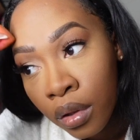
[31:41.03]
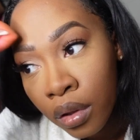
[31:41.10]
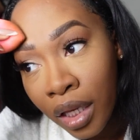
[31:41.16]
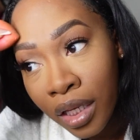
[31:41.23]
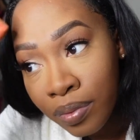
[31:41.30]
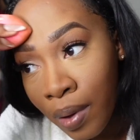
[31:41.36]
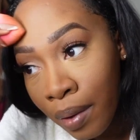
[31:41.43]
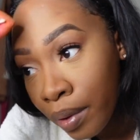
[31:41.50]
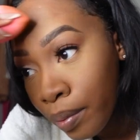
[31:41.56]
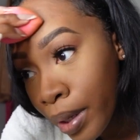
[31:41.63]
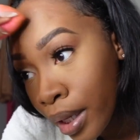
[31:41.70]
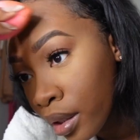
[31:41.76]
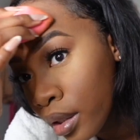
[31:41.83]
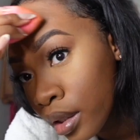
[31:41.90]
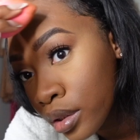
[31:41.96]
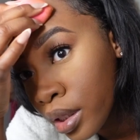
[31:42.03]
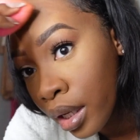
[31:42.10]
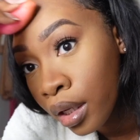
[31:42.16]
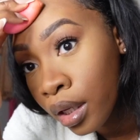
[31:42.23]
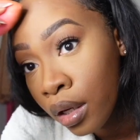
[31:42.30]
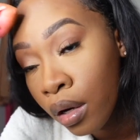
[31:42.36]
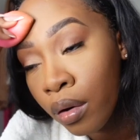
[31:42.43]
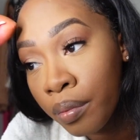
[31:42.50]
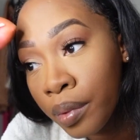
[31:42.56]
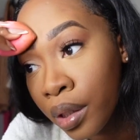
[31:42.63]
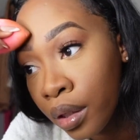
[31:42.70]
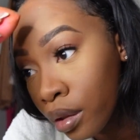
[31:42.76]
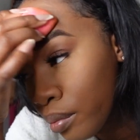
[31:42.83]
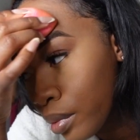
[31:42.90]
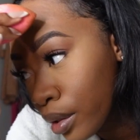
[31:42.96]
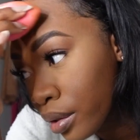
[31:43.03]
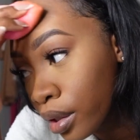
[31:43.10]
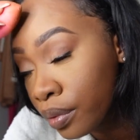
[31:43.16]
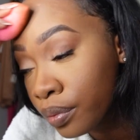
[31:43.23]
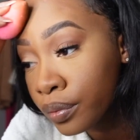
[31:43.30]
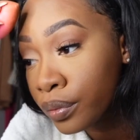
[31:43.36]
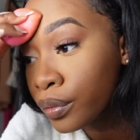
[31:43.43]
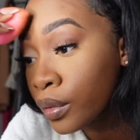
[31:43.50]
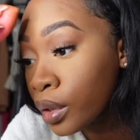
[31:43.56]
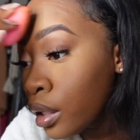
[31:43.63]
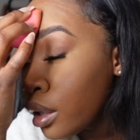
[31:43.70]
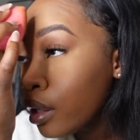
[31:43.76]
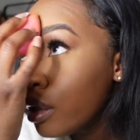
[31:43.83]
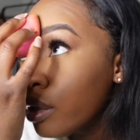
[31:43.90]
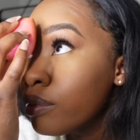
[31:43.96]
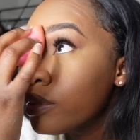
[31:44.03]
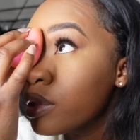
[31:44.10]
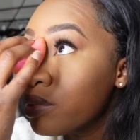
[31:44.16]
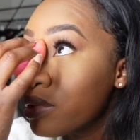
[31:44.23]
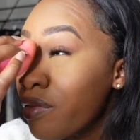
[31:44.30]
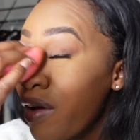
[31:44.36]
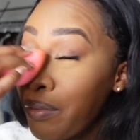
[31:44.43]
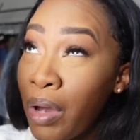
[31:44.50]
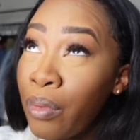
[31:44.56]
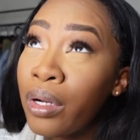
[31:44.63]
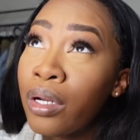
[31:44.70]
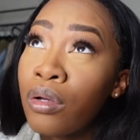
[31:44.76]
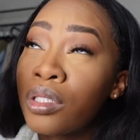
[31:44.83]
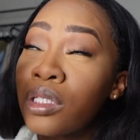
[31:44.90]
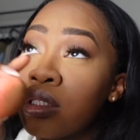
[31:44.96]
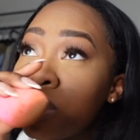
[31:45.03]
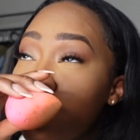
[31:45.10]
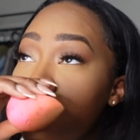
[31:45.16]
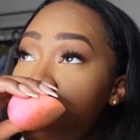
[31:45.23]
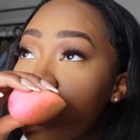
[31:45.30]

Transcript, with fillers: That's probably about it, because I got to get home and get a mirror, some stuff. I might want to go to the store,